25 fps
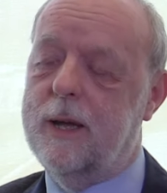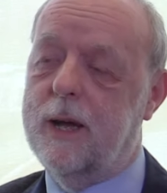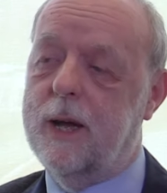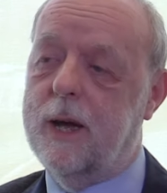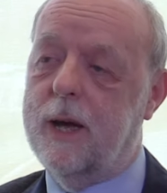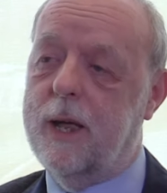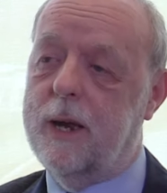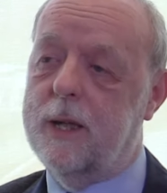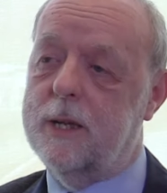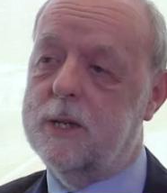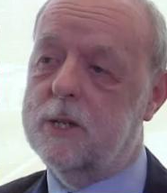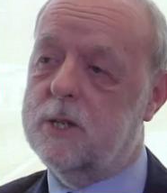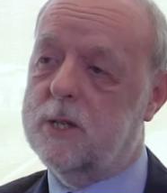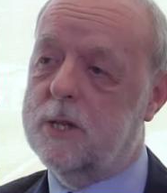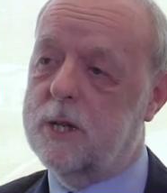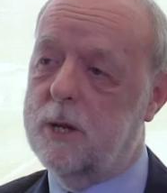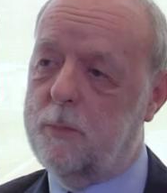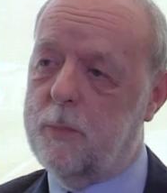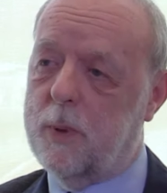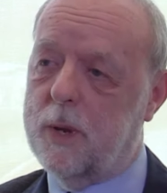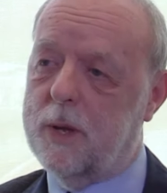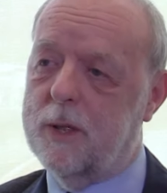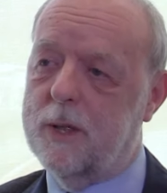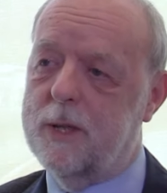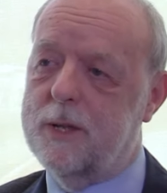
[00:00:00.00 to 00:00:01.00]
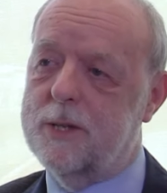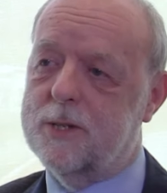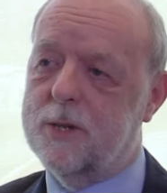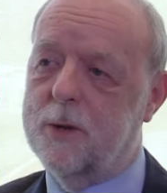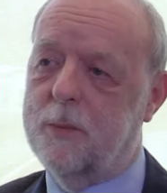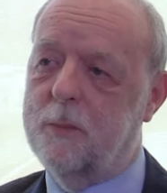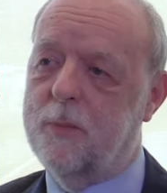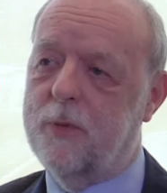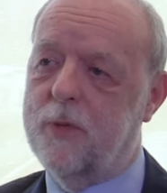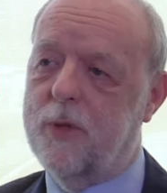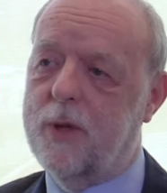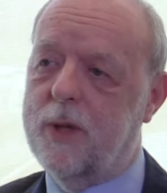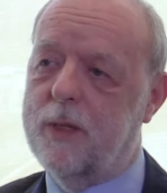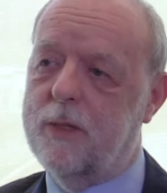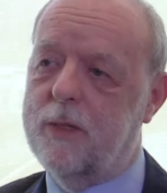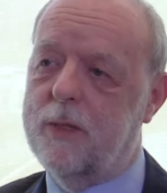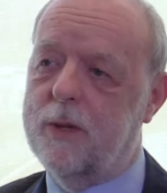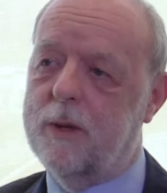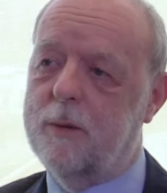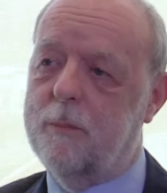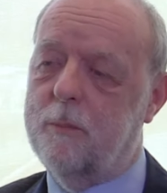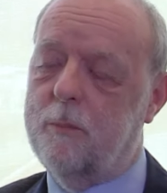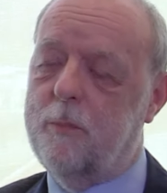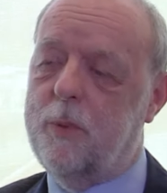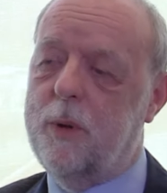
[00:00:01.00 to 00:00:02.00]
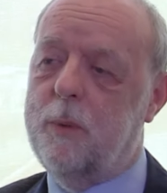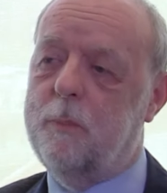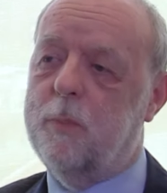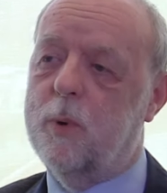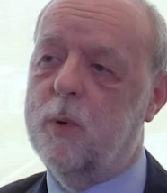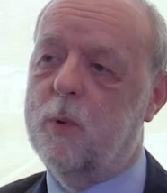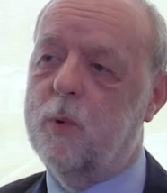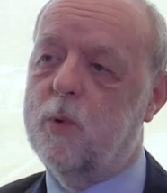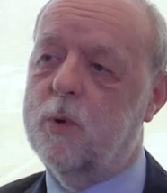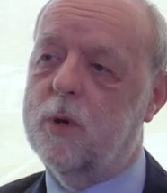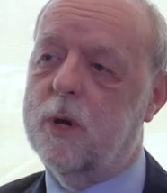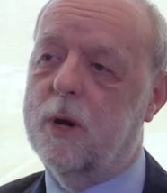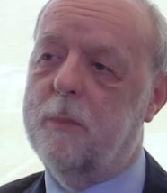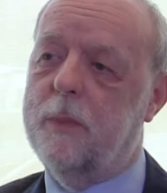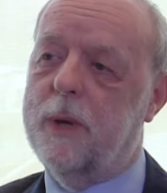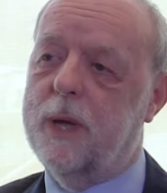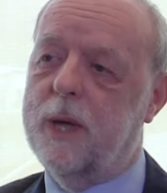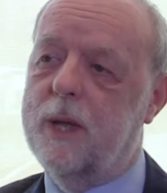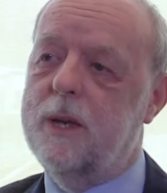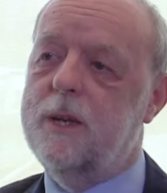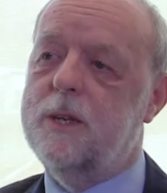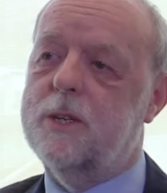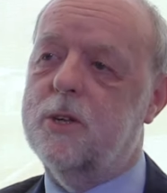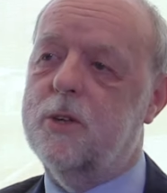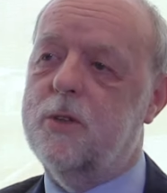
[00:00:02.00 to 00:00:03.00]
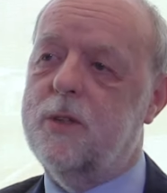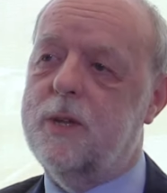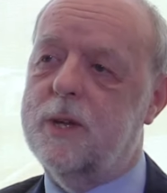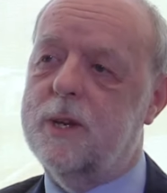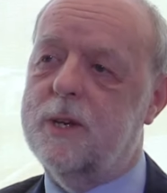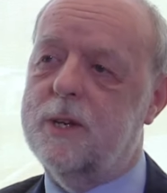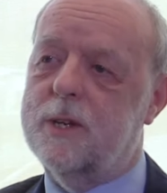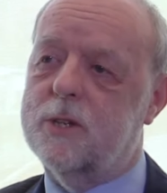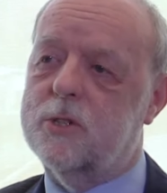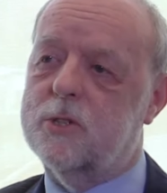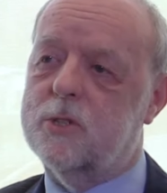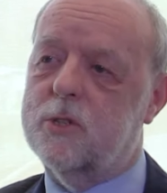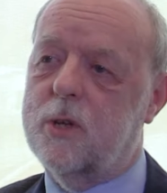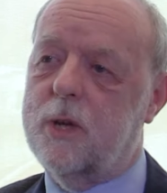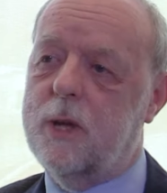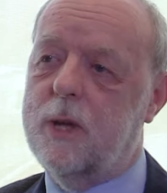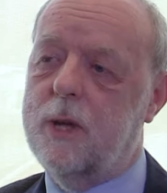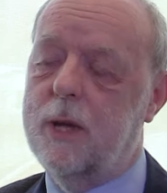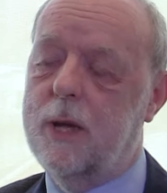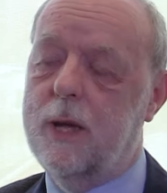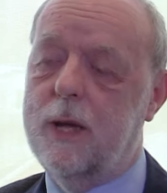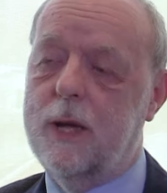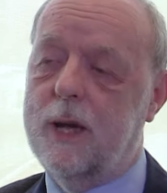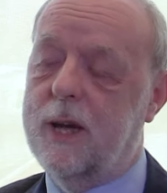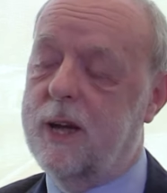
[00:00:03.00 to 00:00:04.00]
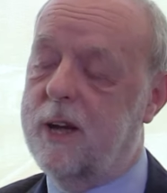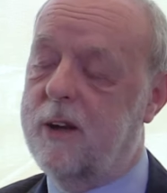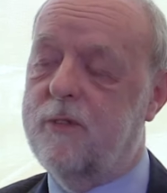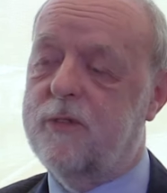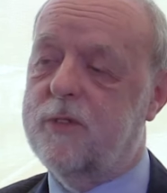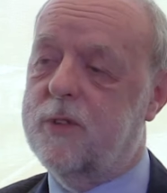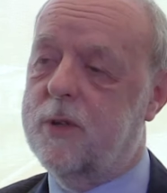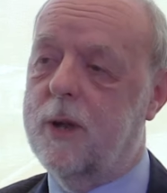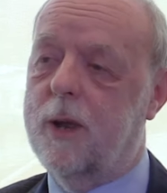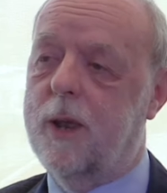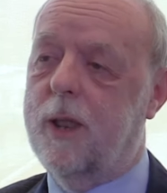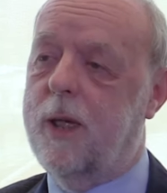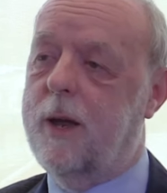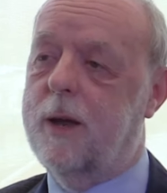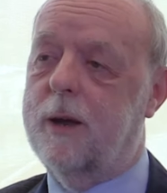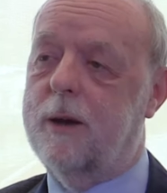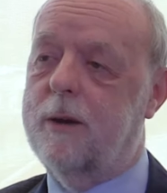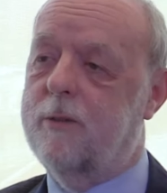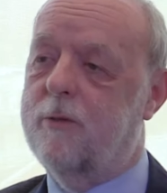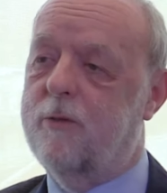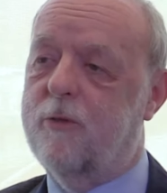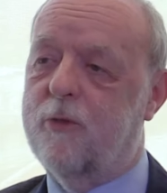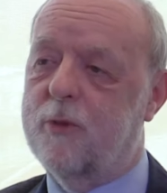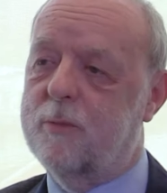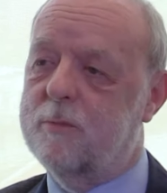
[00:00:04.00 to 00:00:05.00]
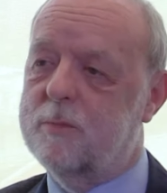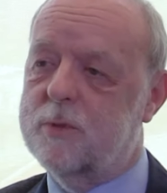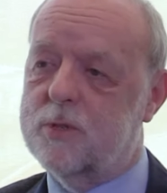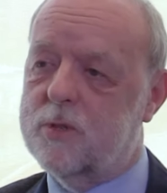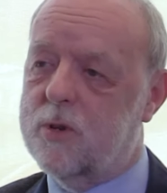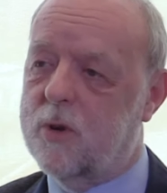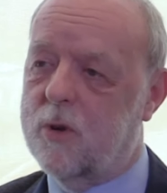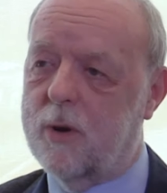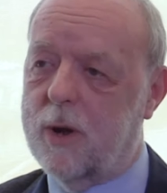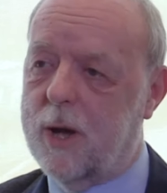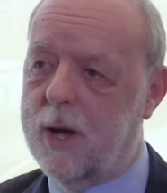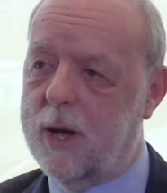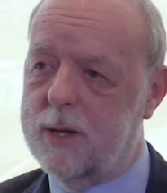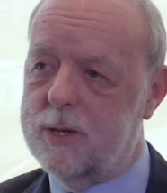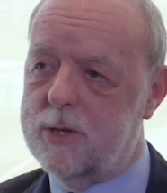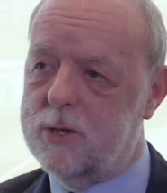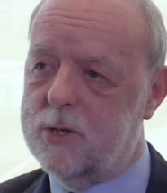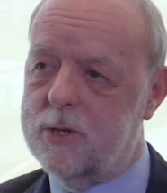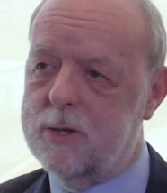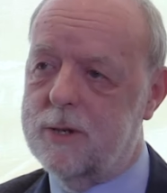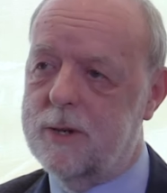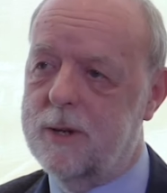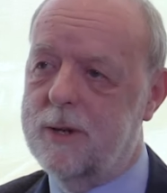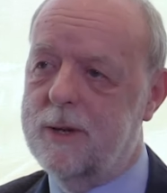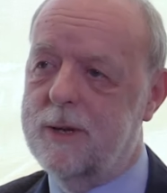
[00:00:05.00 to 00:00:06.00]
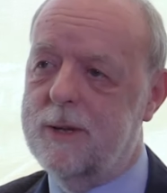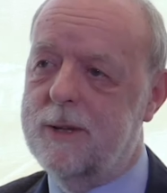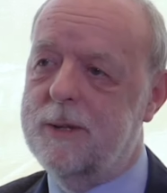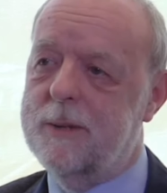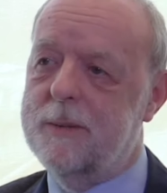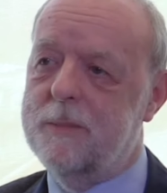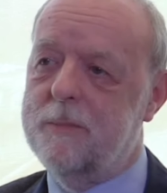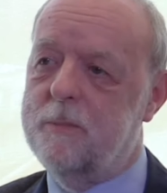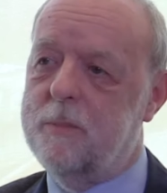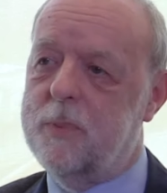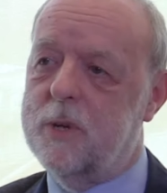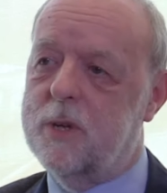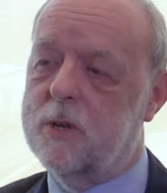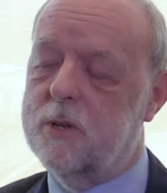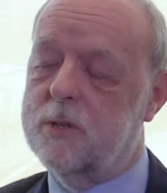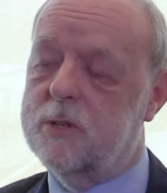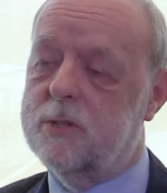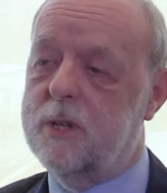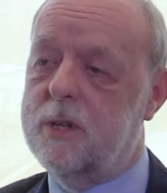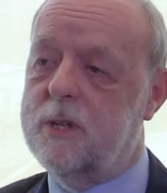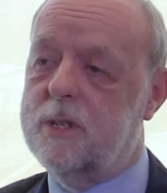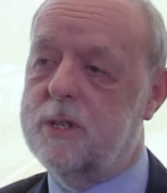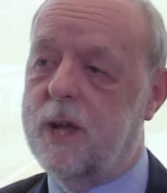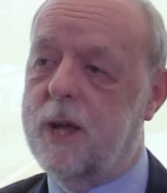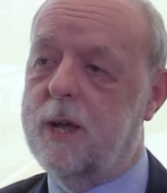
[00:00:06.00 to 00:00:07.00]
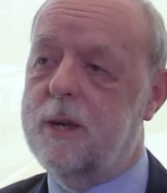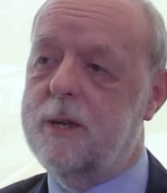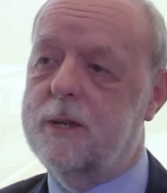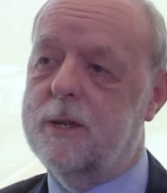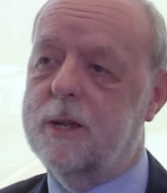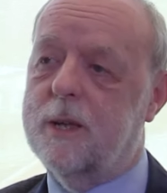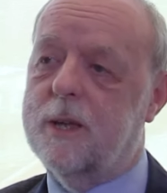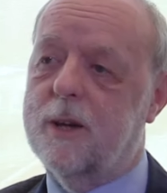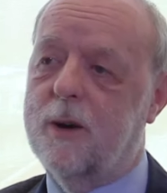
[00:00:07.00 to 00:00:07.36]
And it's typically something that people coming into the industry have to learn from scratch, because they tend to